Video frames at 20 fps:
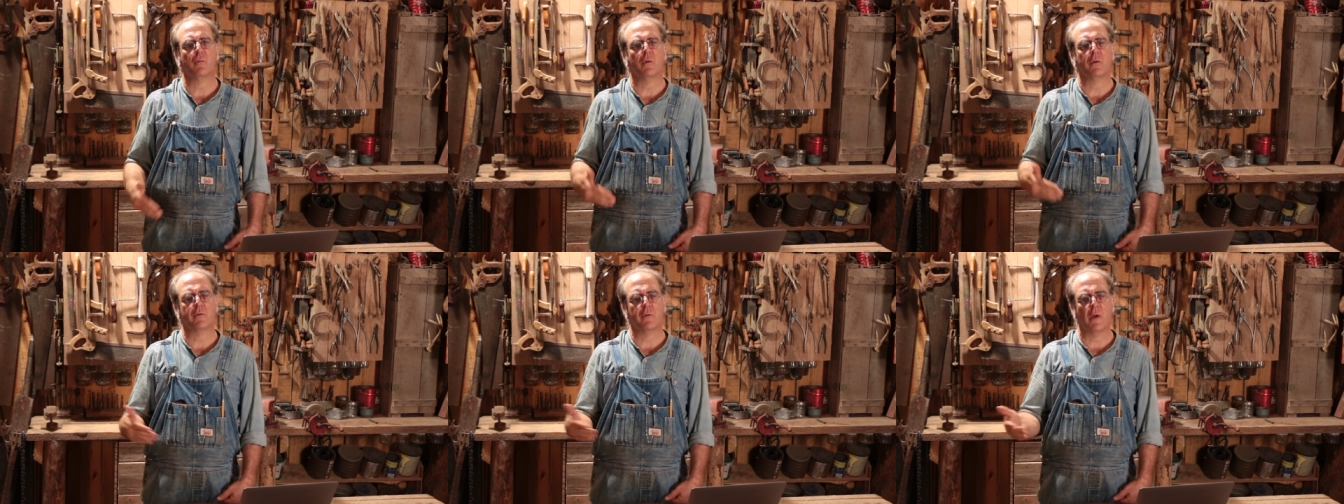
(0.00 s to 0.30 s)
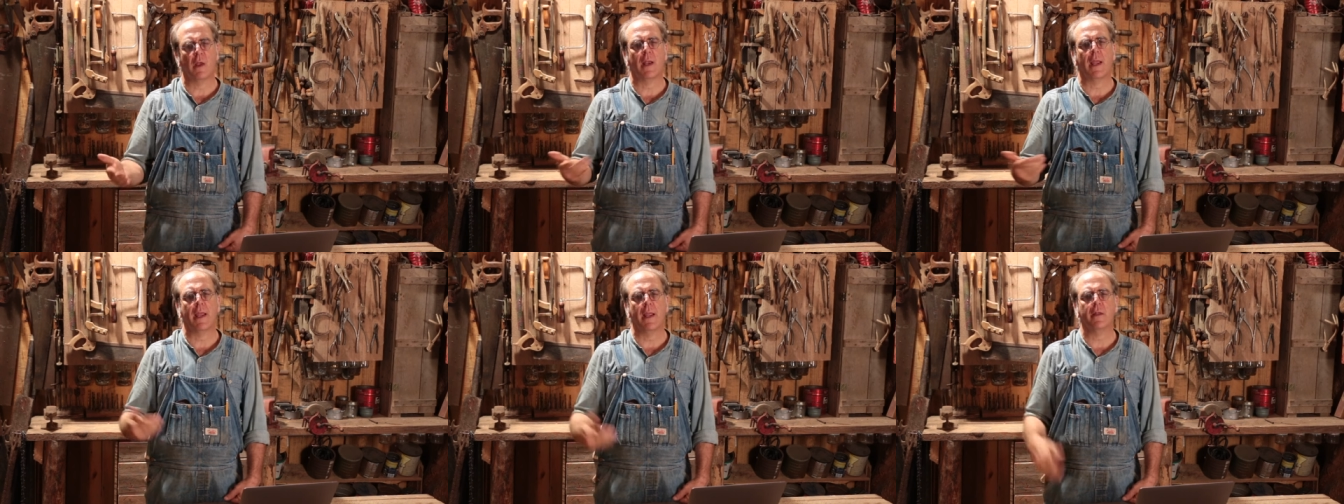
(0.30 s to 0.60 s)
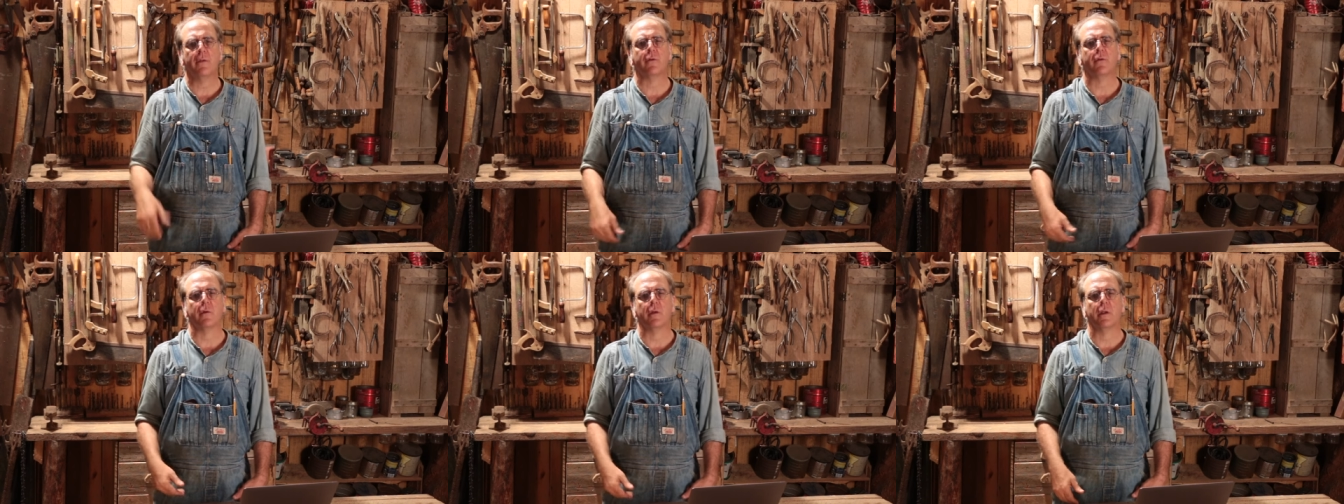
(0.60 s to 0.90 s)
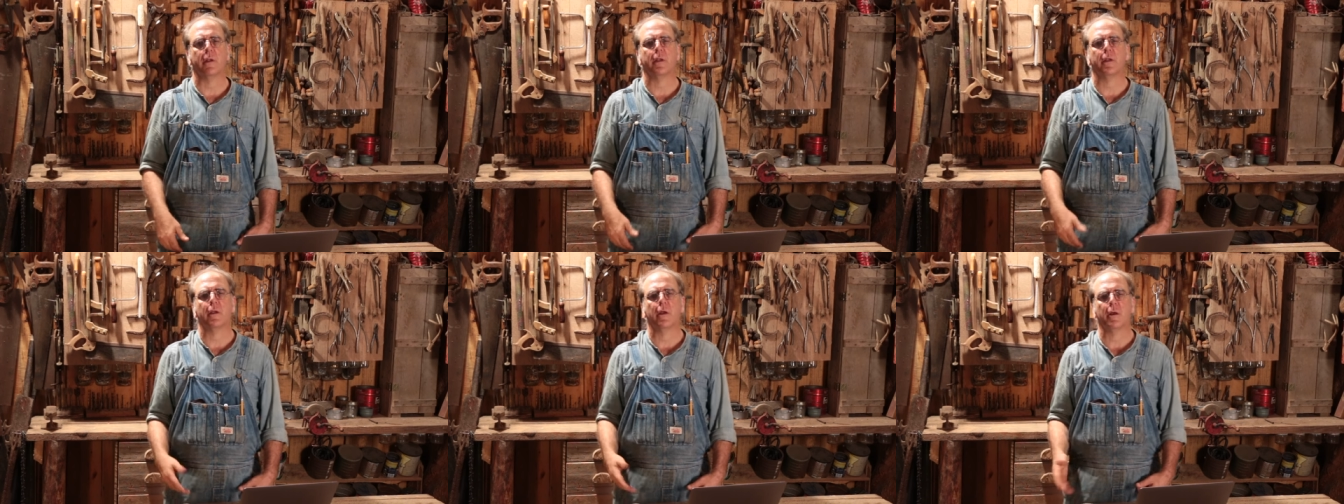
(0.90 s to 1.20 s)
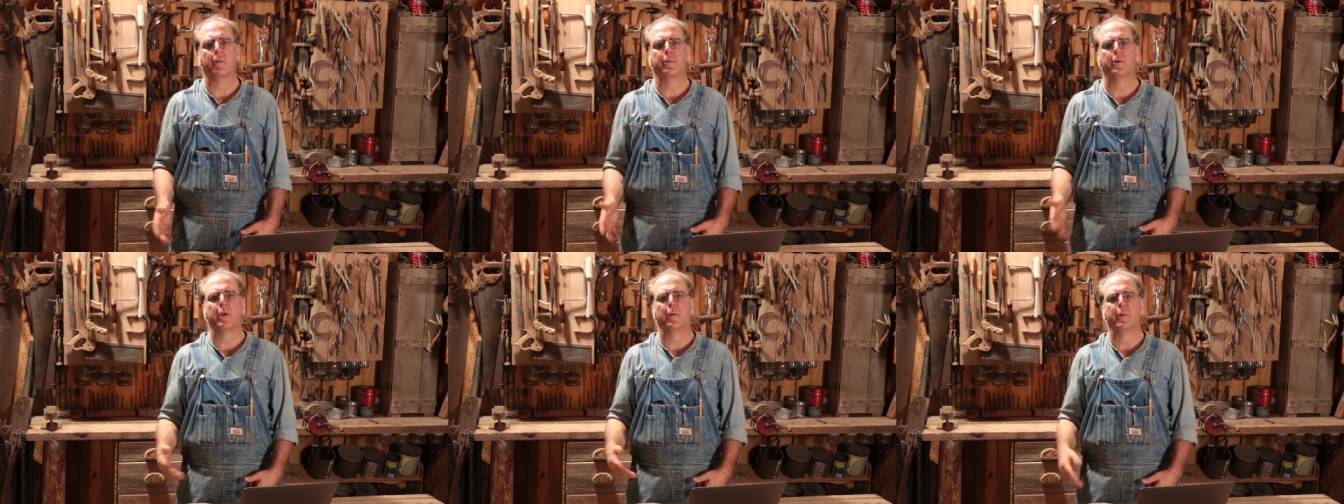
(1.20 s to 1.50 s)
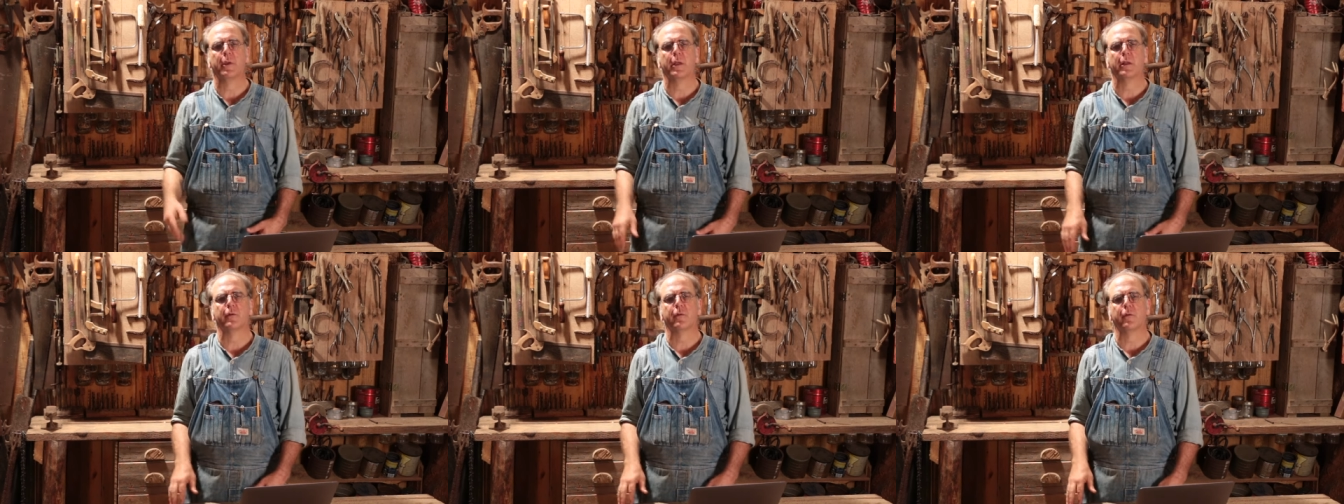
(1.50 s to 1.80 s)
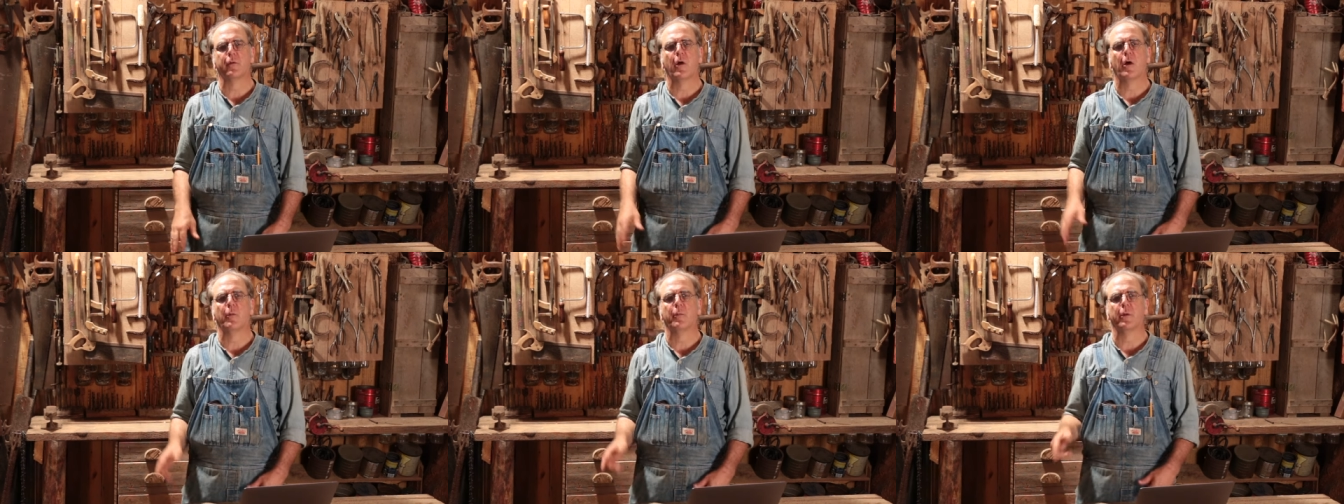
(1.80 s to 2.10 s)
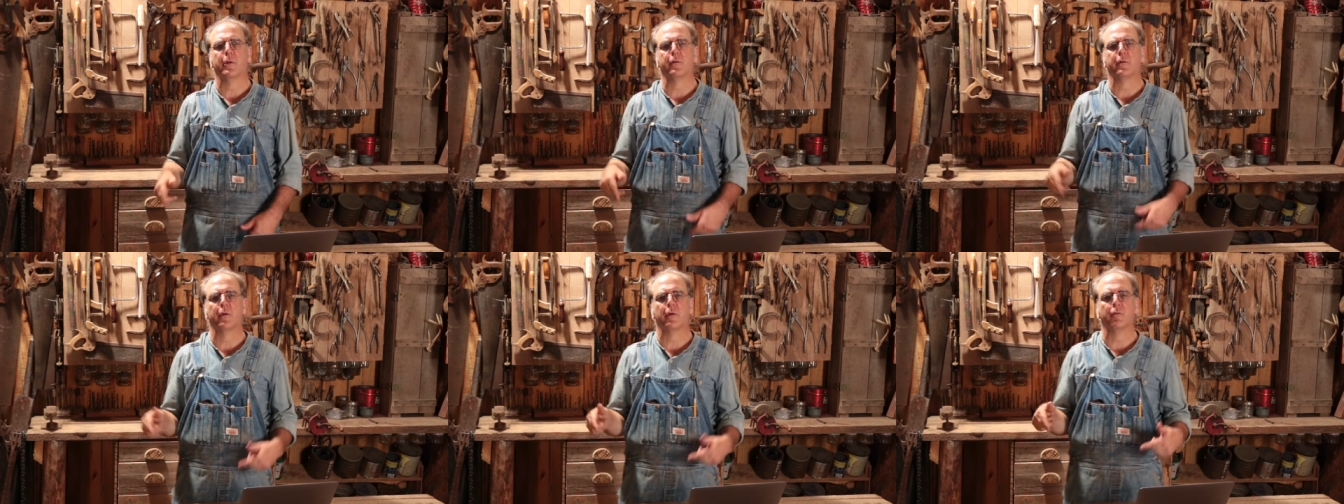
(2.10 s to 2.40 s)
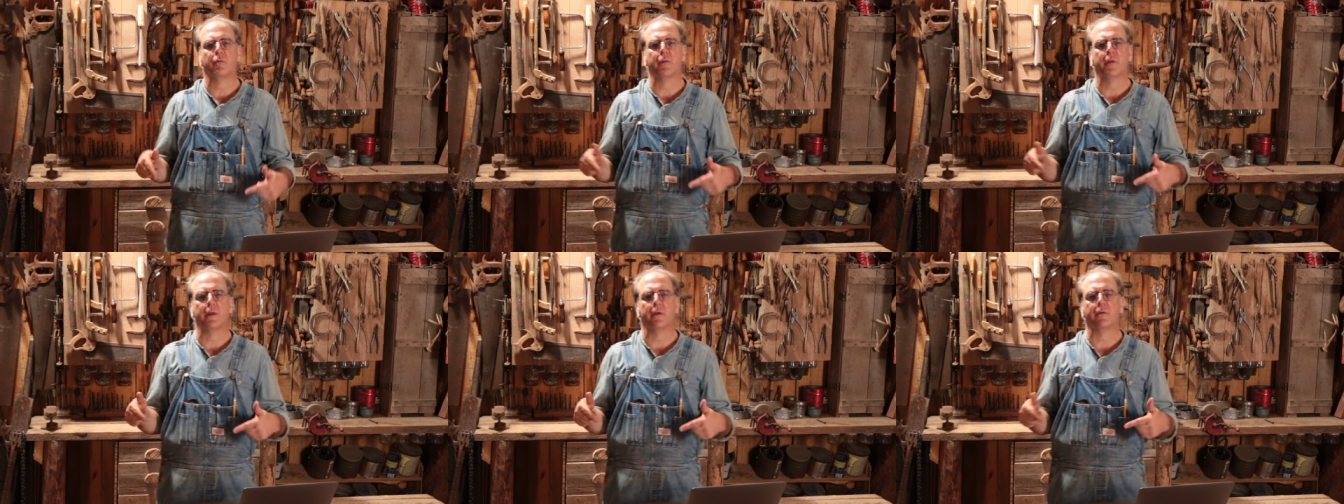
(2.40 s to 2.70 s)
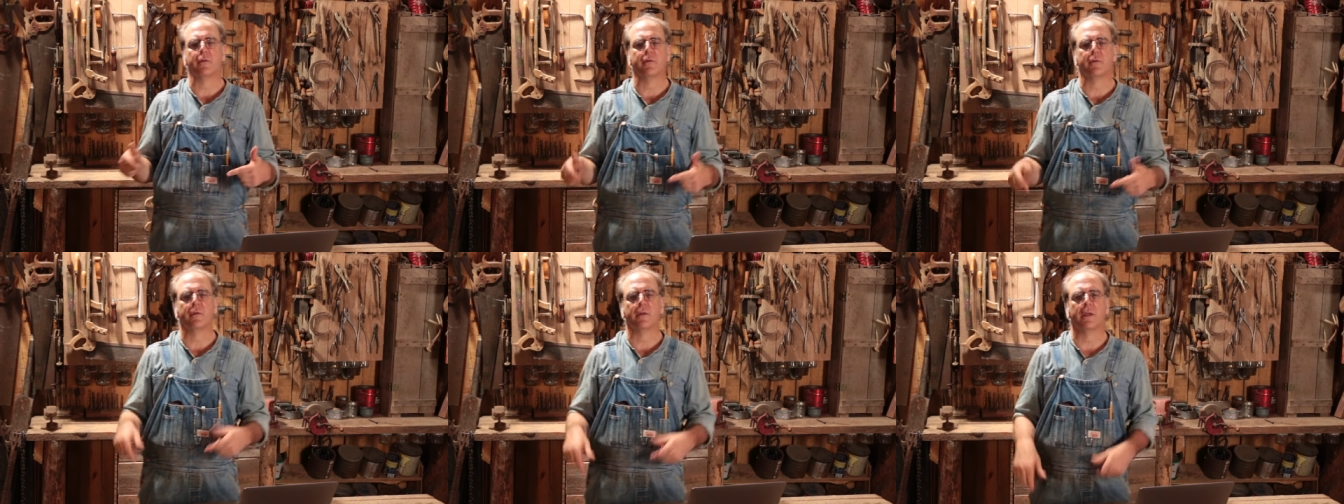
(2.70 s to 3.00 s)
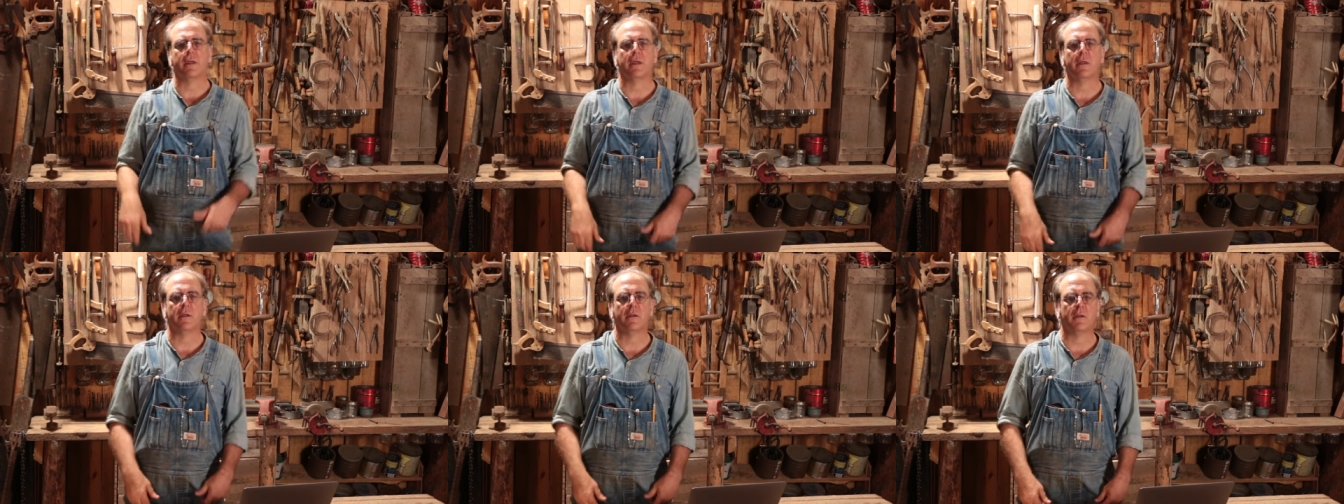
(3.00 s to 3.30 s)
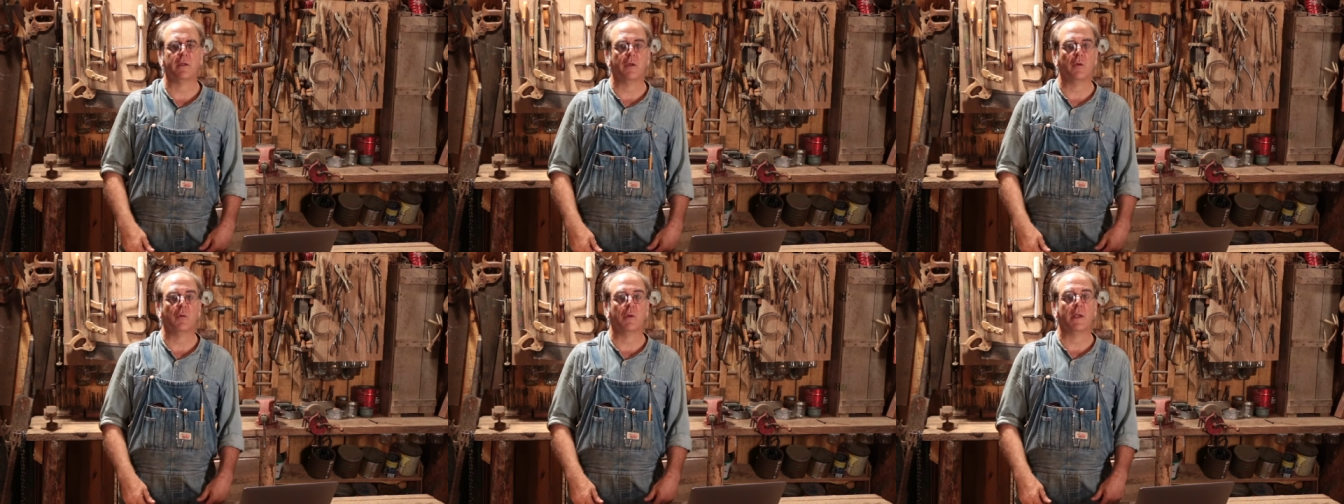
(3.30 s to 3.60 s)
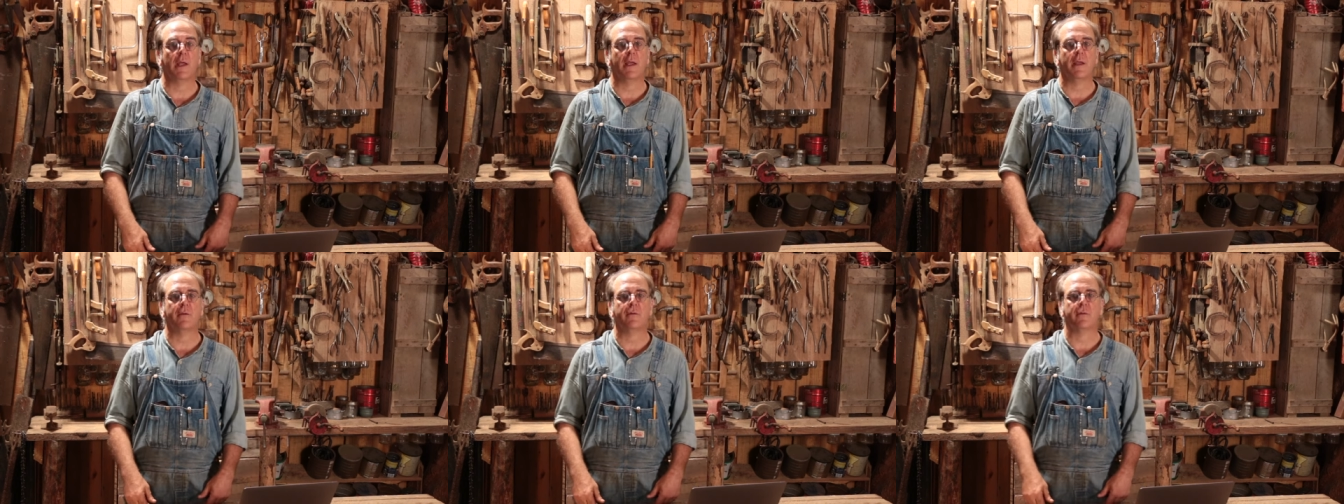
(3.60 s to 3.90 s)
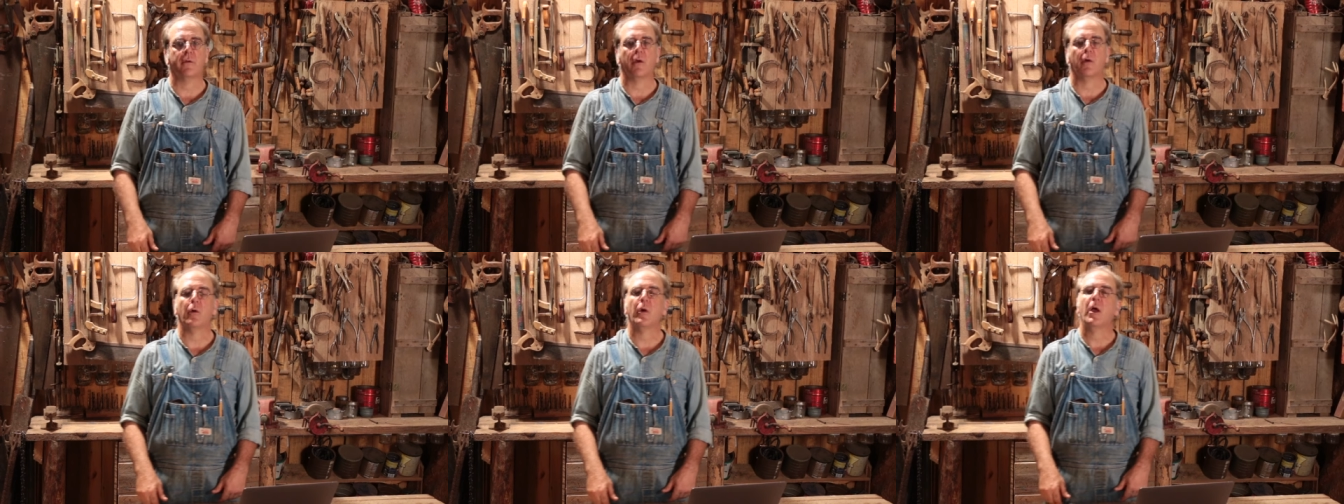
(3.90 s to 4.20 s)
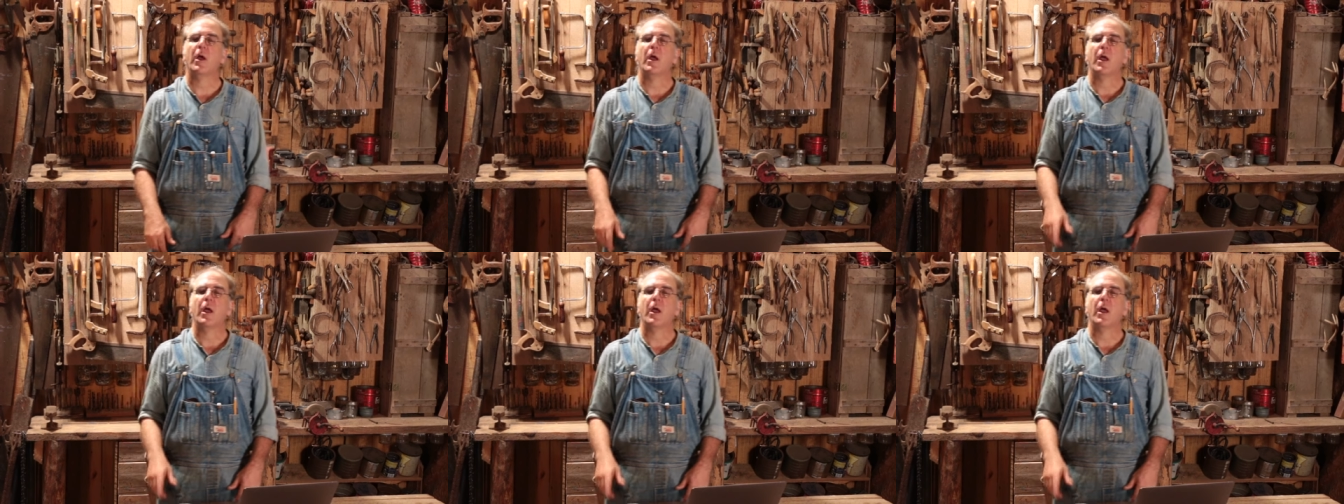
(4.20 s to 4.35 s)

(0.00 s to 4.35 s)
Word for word: we'll try to answer it in upcoming installments of this, the Q&A show.